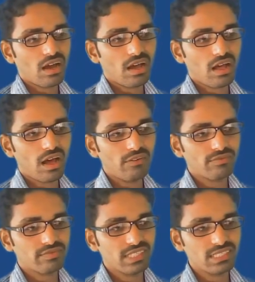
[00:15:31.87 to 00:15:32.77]

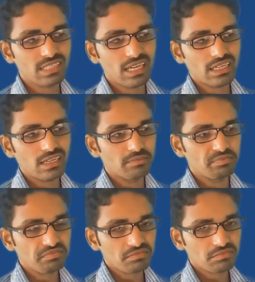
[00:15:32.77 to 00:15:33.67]
of this cycle
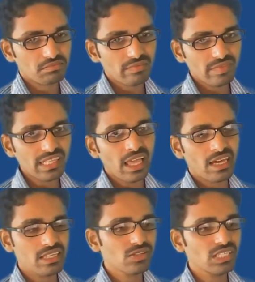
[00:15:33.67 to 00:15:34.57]

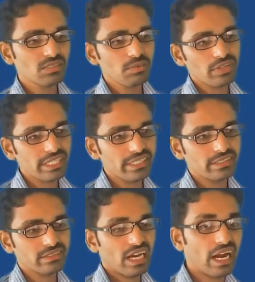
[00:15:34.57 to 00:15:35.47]
is going to be
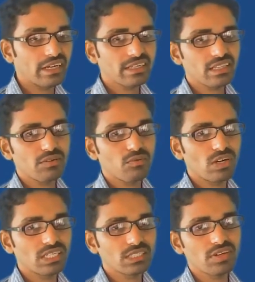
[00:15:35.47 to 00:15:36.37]
rotates until the
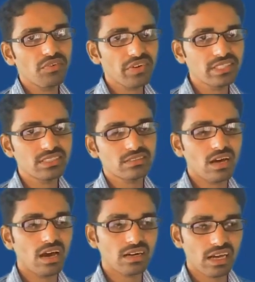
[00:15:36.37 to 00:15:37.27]
voltage wave reaches
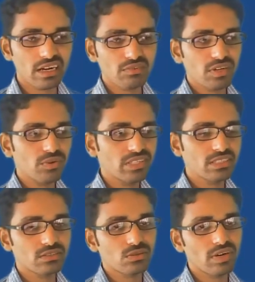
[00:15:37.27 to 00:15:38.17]
or current wave reaches
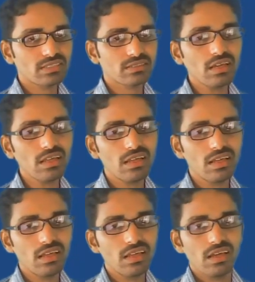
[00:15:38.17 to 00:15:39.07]
towards the
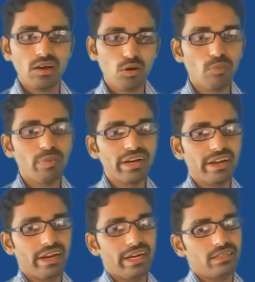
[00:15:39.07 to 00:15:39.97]
open
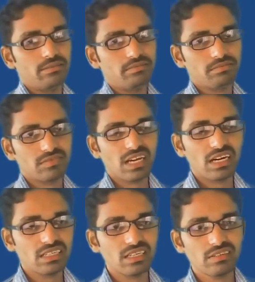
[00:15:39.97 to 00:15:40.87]
end.
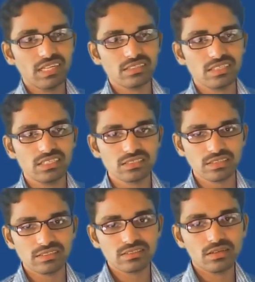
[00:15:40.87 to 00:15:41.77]
Until it
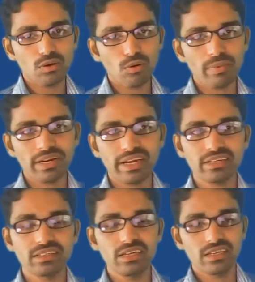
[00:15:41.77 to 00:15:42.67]
reaches the open
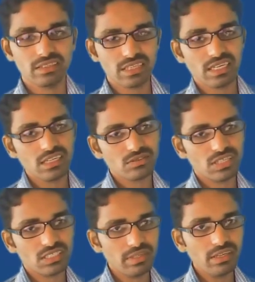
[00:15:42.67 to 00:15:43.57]
end, the cycle is going
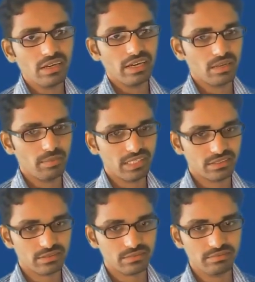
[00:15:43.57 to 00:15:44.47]
to be
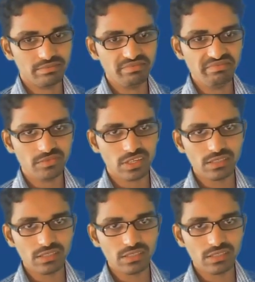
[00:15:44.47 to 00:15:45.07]
repeated. Okay.